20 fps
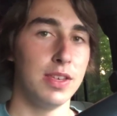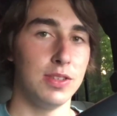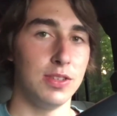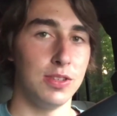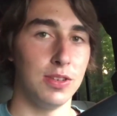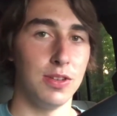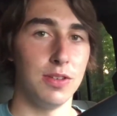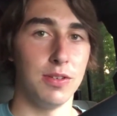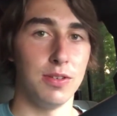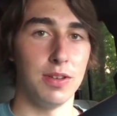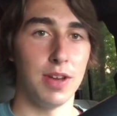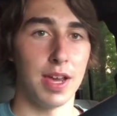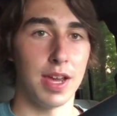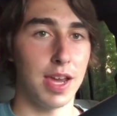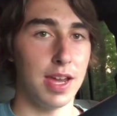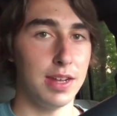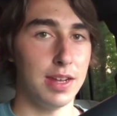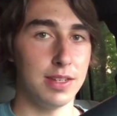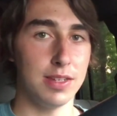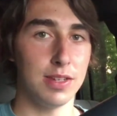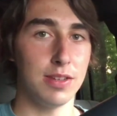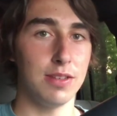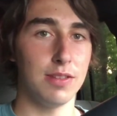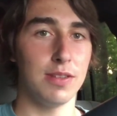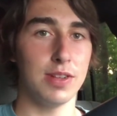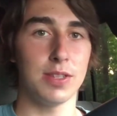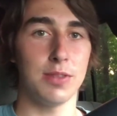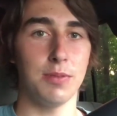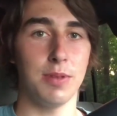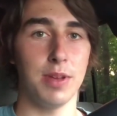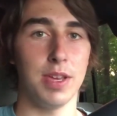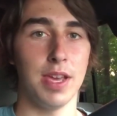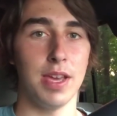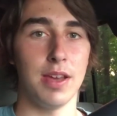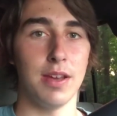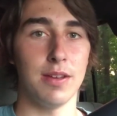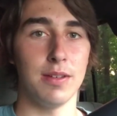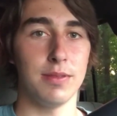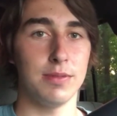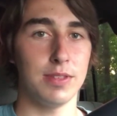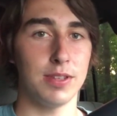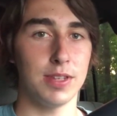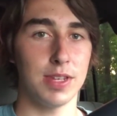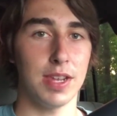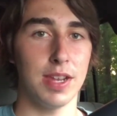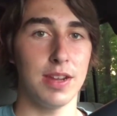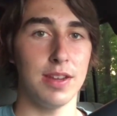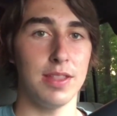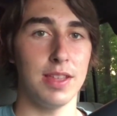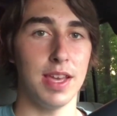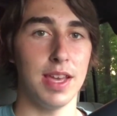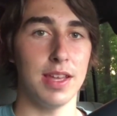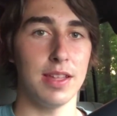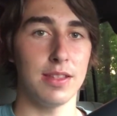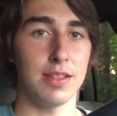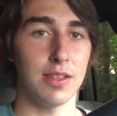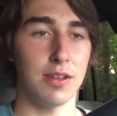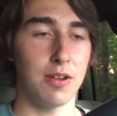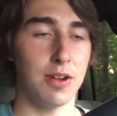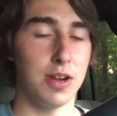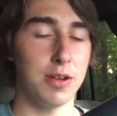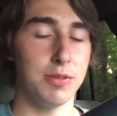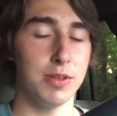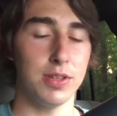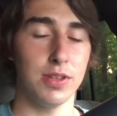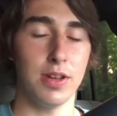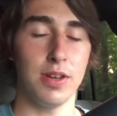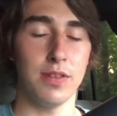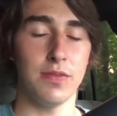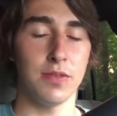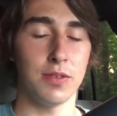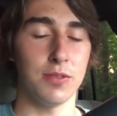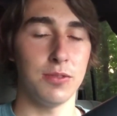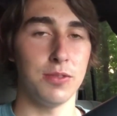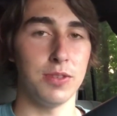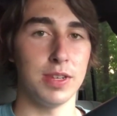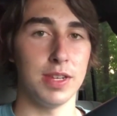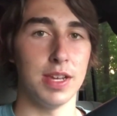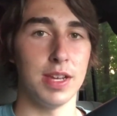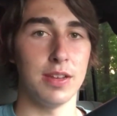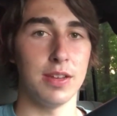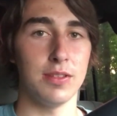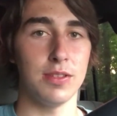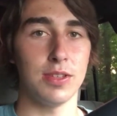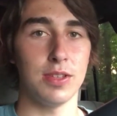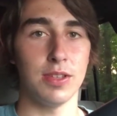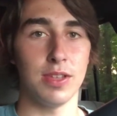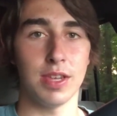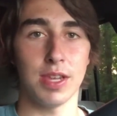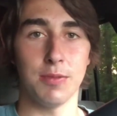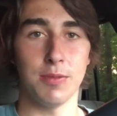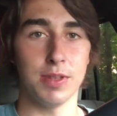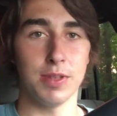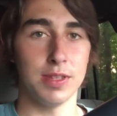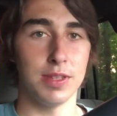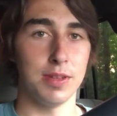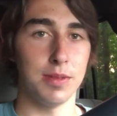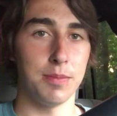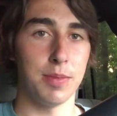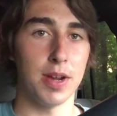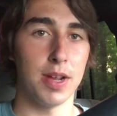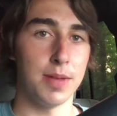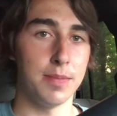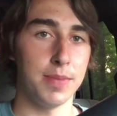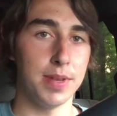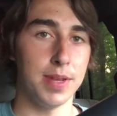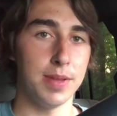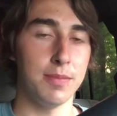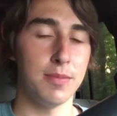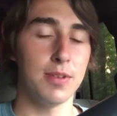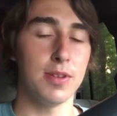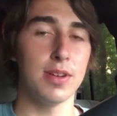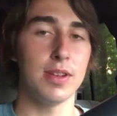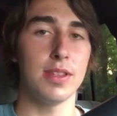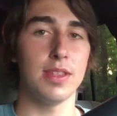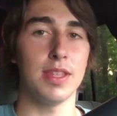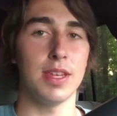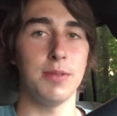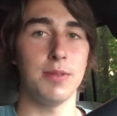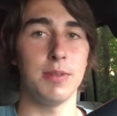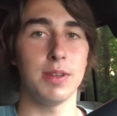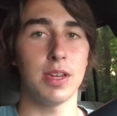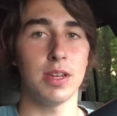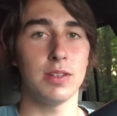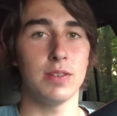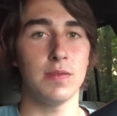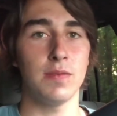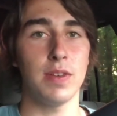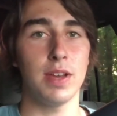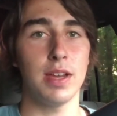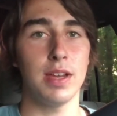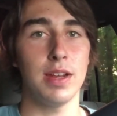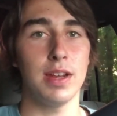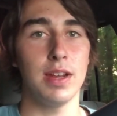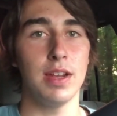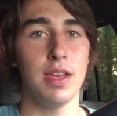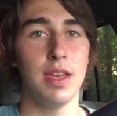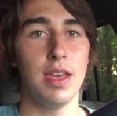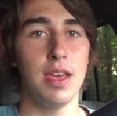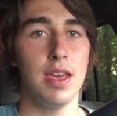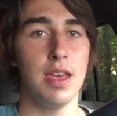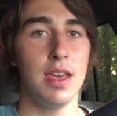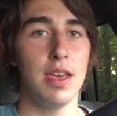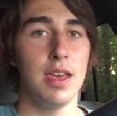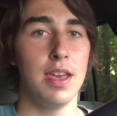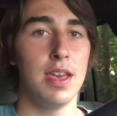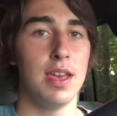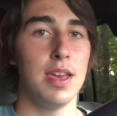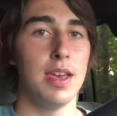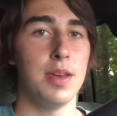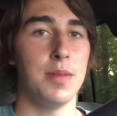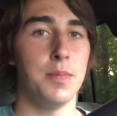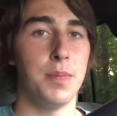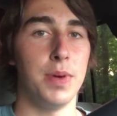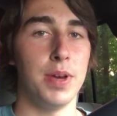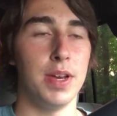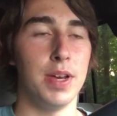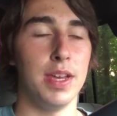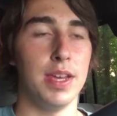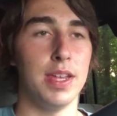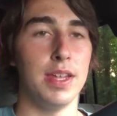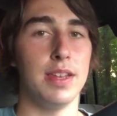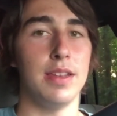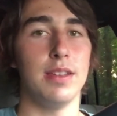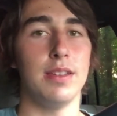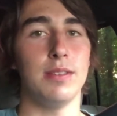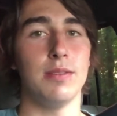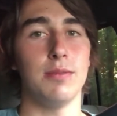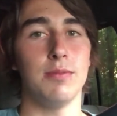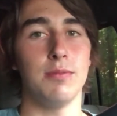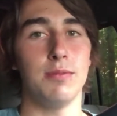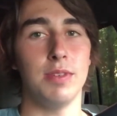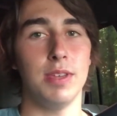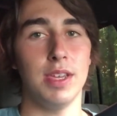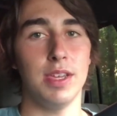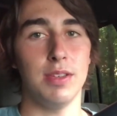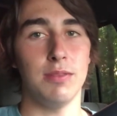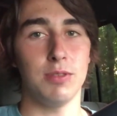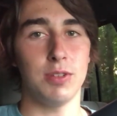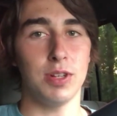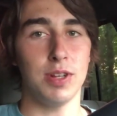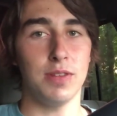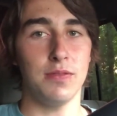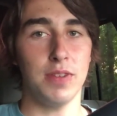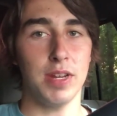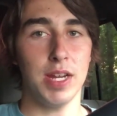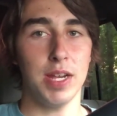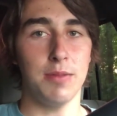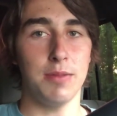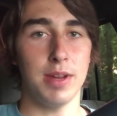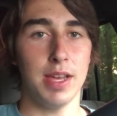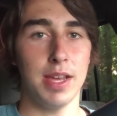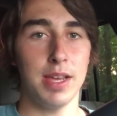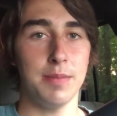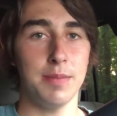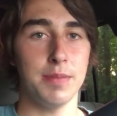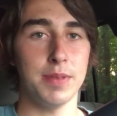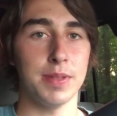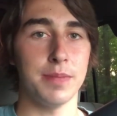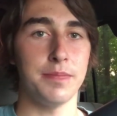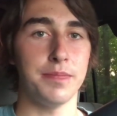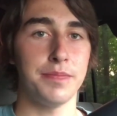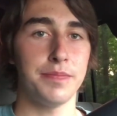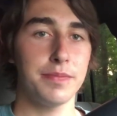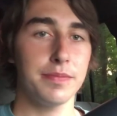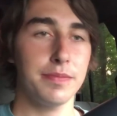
So I got it to go the rest of the way out, took care of that. The car was off and cooling down, so like it wasn't a problem anymore that it would catch on fire. But we were trying to figure out what happened.